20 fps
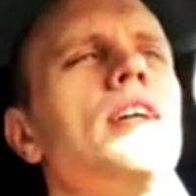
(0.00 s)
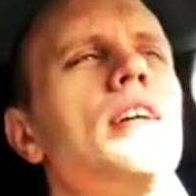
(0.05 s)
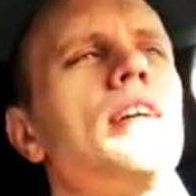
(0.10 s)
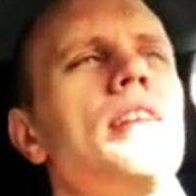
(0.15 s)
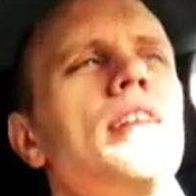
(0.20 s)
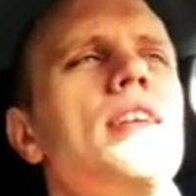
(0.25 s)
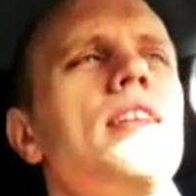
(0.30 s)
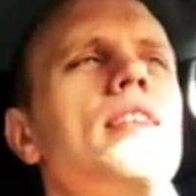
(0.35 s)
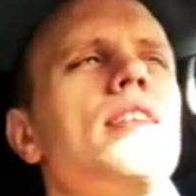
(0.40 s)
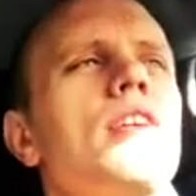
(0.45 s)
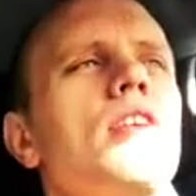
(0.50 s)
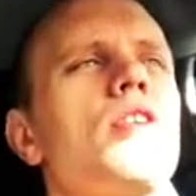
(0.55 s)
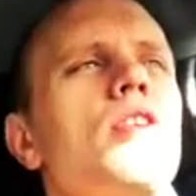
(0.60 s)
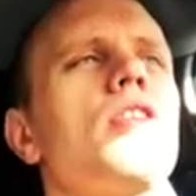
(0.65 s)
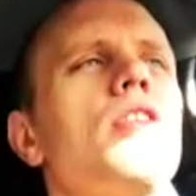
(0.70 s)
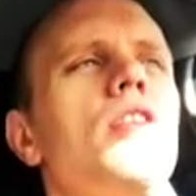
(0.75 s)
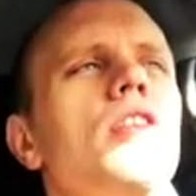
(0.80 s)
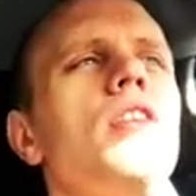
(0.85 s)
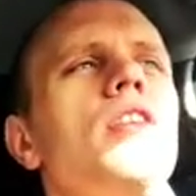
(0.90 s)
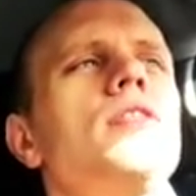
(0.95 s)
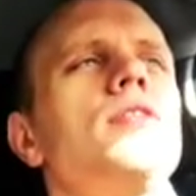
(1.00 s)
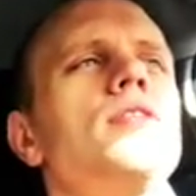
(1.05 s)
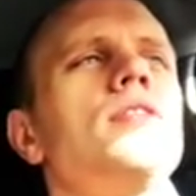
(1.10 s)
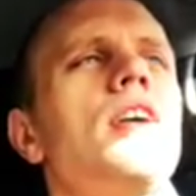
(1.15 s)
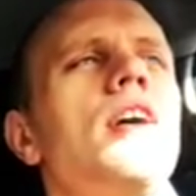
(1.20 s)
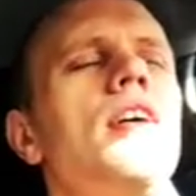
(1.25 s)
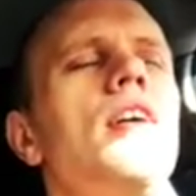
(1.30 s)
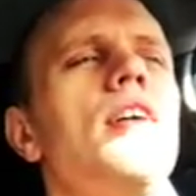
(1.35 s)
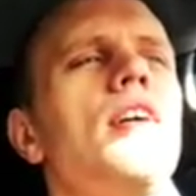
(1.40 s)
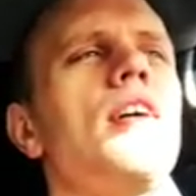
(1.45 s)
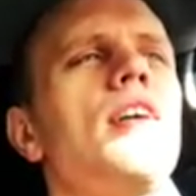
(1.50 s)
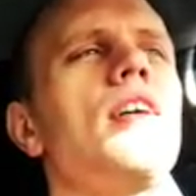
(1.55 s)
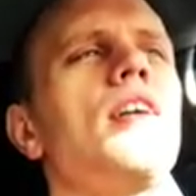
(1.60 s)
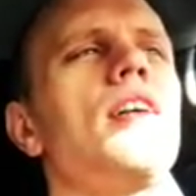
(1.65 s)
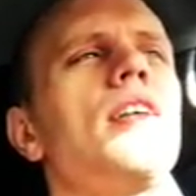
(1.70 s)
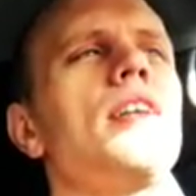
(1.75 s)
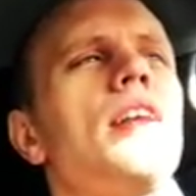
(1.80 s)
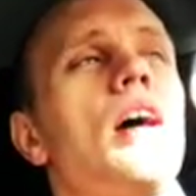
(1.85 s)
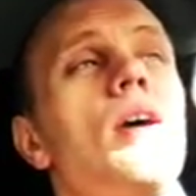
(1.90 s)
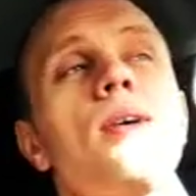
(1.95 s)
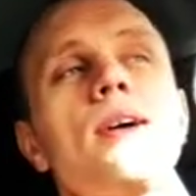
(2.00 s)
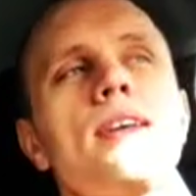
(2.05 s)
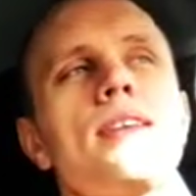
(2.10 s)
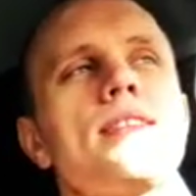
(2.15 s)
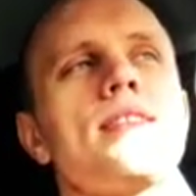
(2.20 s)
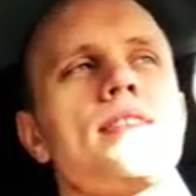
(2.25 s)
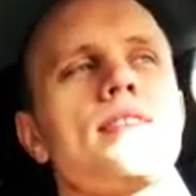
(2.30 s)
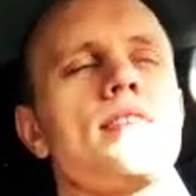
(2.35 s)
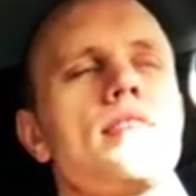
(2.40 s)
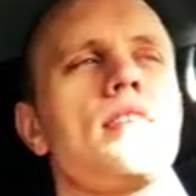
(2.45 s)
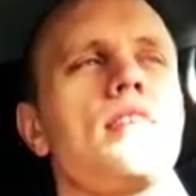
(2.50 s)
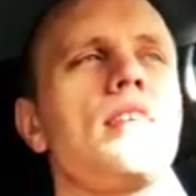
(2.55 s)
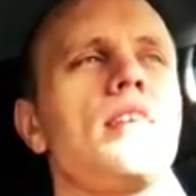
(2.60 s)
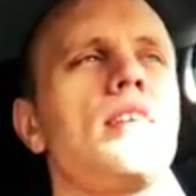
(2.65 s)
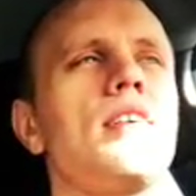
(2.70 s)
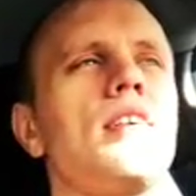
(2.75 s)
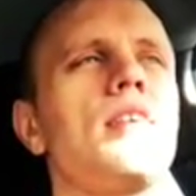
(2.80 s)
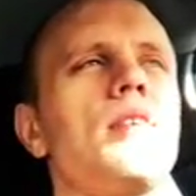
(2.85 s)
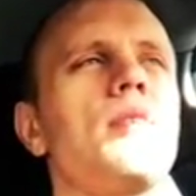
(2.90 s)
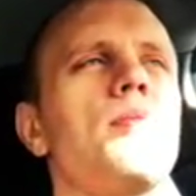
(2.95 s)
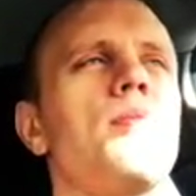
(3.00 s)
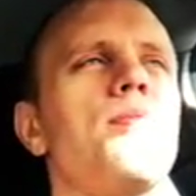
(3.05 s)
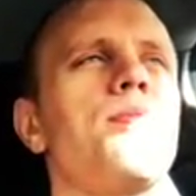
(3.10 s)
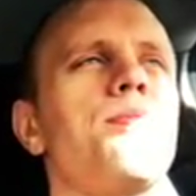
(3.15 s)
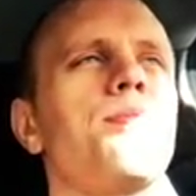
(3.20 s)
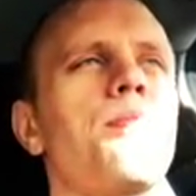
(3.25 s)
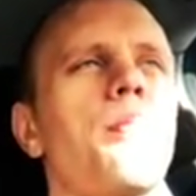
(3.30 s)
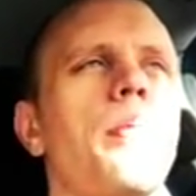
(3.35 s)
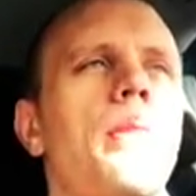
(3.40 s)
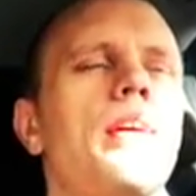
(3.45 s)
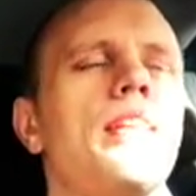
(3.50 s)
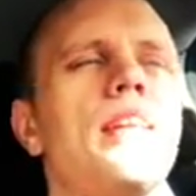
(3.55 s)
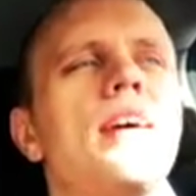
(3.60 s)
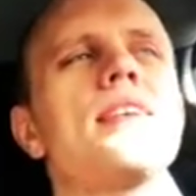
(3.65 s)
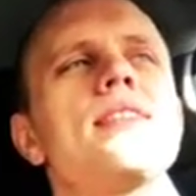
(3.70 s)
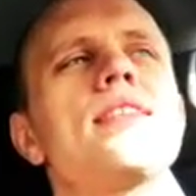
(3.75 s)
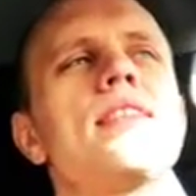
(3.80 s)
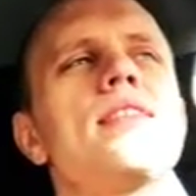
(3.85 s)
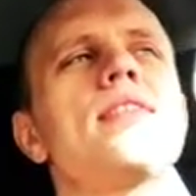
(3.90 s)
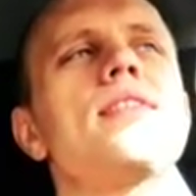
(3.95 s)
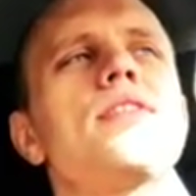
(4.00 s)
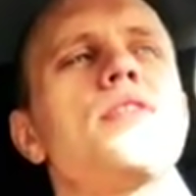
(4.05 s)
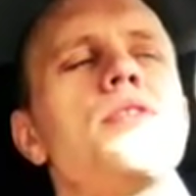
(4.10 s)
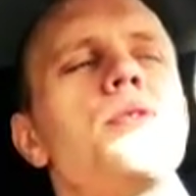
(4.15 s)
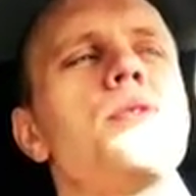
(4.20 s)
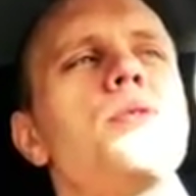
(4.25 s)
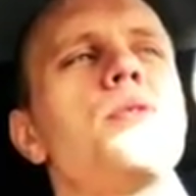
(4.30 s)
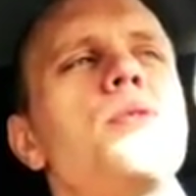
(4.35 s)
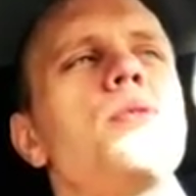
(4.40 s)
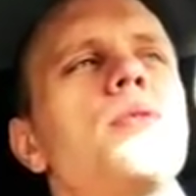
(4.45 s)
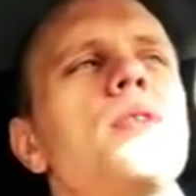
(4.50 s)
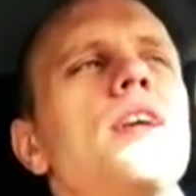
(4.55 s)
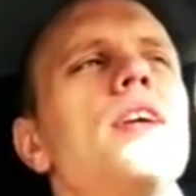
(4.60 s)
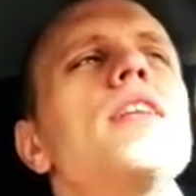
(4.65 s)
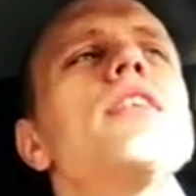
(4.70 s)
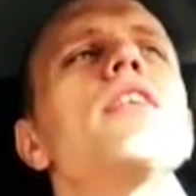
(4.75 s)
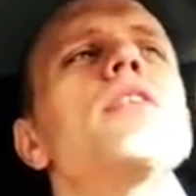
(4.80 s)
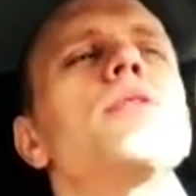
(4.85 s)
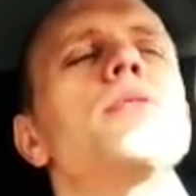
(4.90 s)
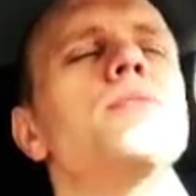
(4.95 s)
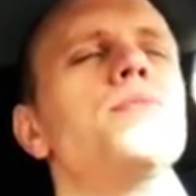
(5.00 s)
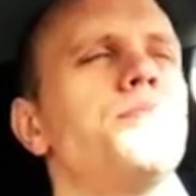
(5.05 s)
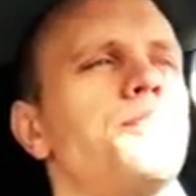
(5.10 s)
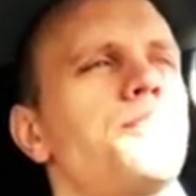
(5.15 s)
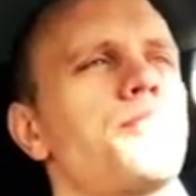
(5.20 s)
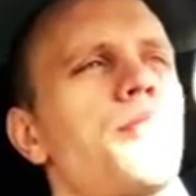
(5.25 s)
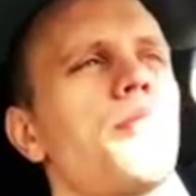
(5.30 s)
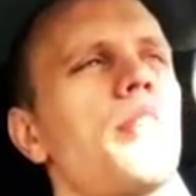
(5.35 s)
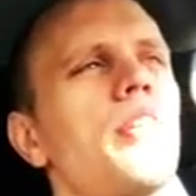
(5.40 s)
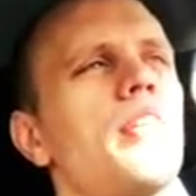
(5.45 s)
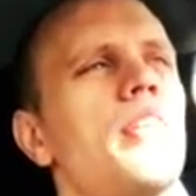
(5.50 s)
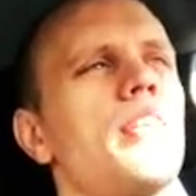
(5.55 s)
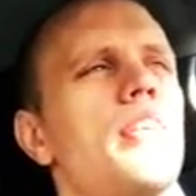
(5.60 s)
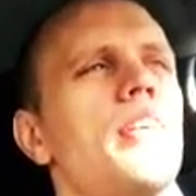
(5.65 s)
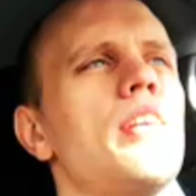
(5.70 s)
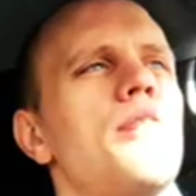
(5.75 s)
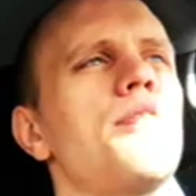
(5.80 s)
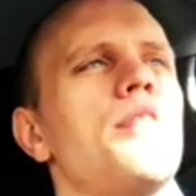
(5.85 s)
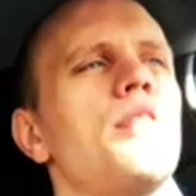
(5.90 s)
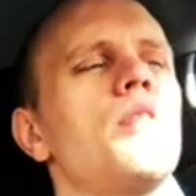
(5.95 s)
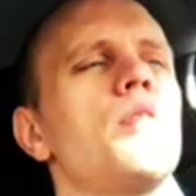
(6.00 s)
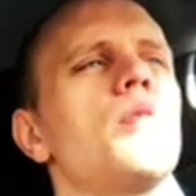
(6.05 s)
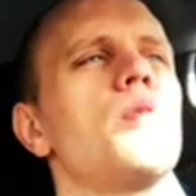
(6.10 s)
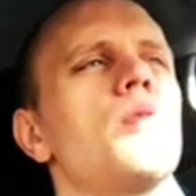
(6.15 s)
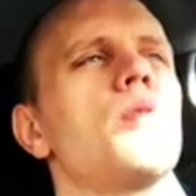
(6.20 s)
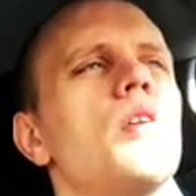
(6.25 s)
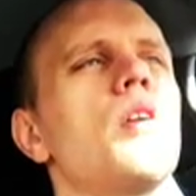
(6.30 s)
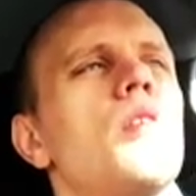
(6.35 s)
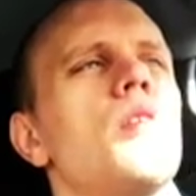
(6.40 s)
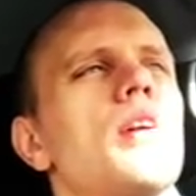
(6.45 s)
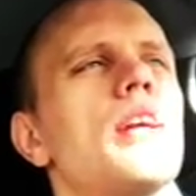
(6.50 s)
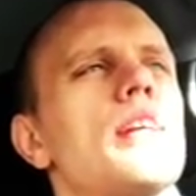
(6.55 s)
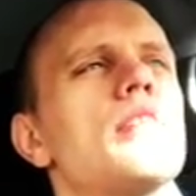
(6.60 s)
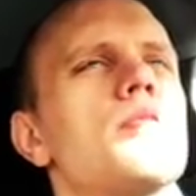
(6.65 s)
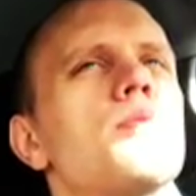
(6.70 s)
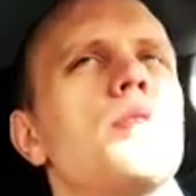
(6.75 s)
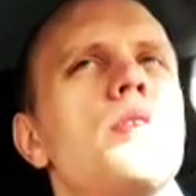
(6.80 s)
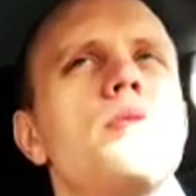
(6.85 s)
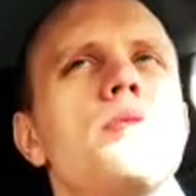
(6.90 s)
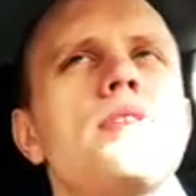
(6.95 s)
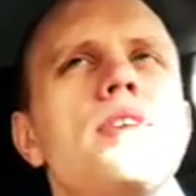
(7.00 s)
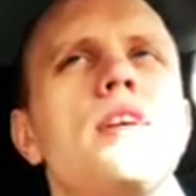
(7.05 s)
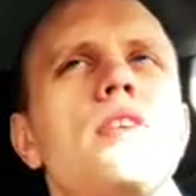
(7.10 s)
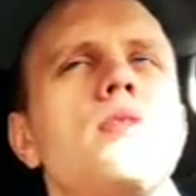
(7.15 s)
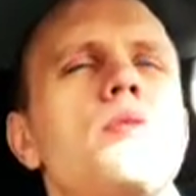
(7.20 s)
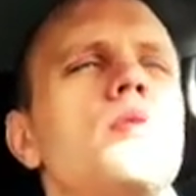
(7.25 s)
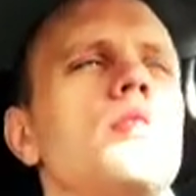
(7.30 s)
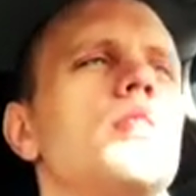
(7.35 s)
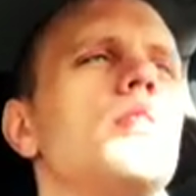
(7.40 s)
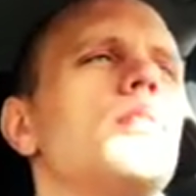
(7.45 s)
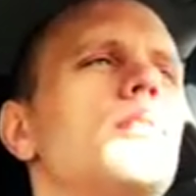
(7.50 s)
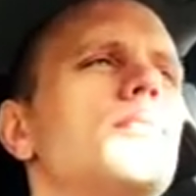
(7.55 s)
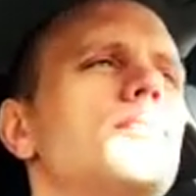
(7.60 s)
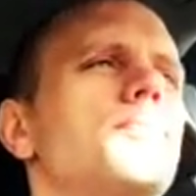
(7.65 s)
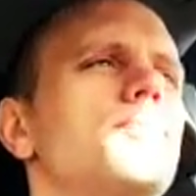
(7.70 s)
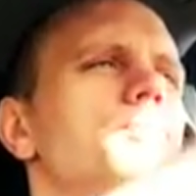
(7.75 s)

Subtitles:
And then the kernel now has license to kill you if you go against what you said you would do.